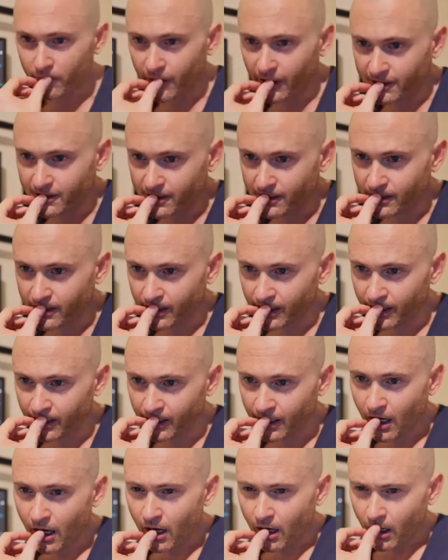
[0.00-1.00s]
Let's
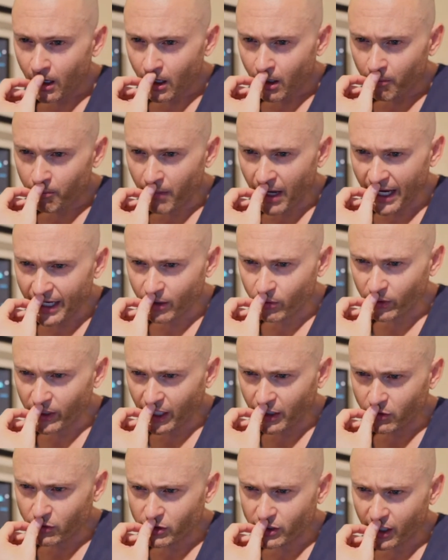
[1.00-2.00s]
see. Mike, when
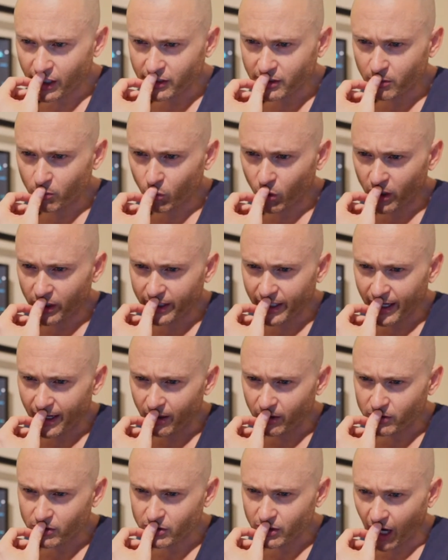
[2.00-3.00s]
I use custom
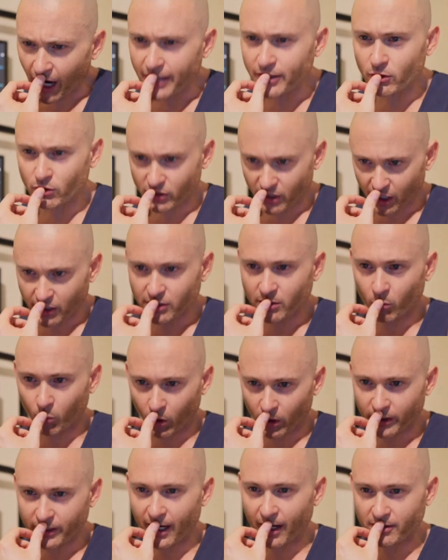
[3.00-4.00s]
workouts,
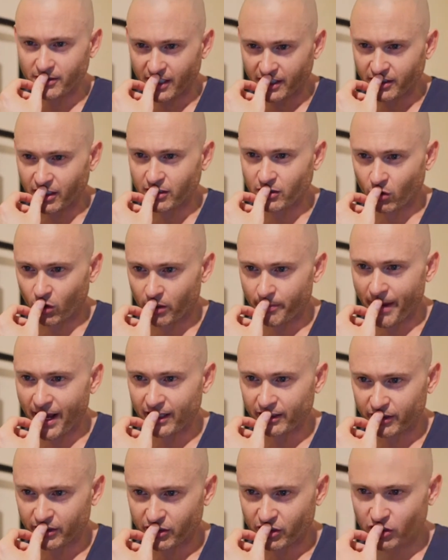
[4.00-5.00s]
it doesn't
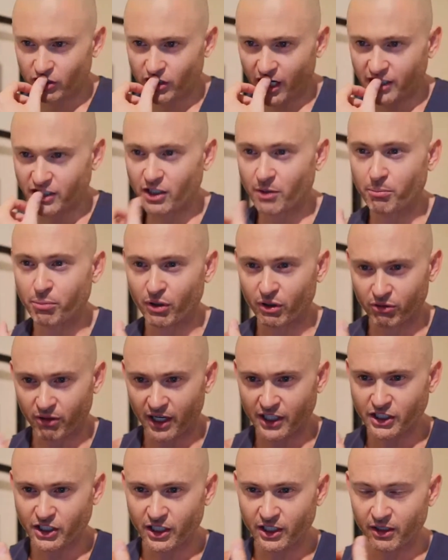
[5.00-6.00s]
automatically suggest
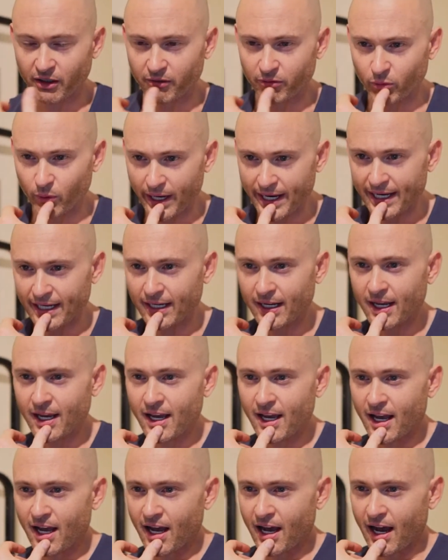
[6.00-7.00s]
progression of weight.
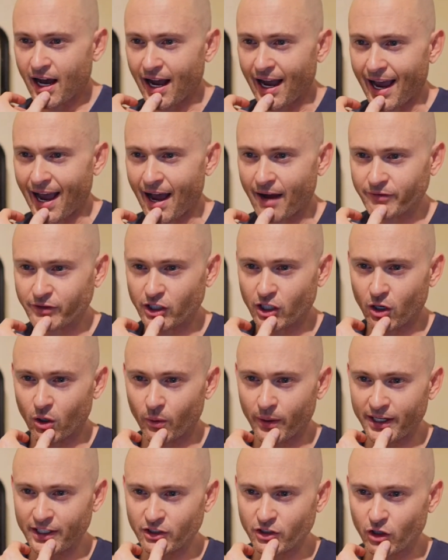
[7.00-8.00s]
I have to
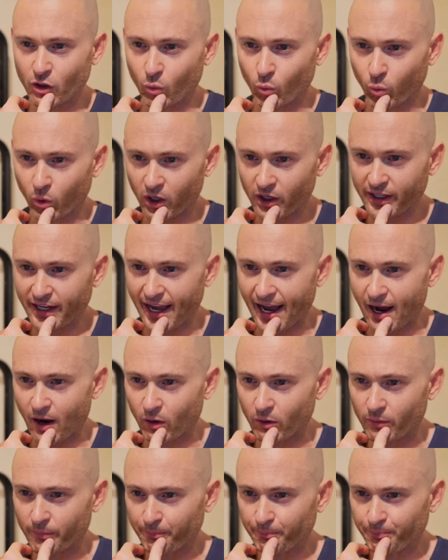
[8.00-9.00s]
go into the
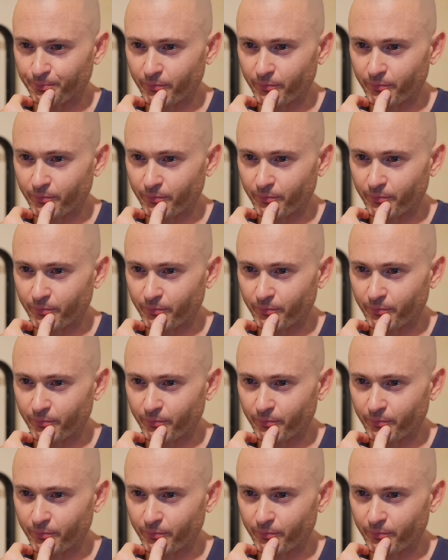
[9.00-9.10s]
workout